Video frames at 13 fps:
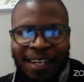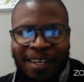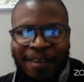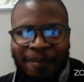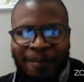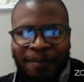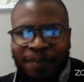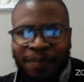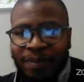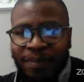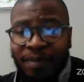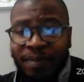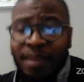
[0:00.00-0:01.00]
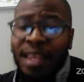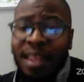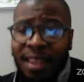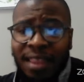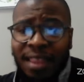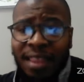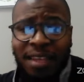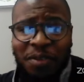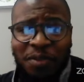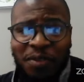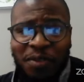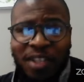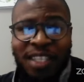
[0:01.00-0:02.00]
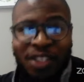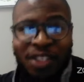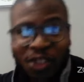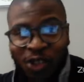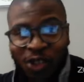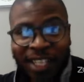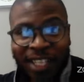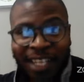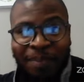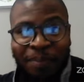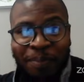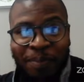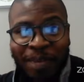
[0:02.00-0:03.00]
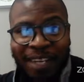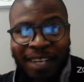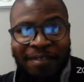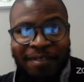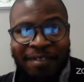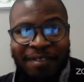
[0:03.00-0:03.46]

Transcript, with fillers: Um, thank you for that short and brief.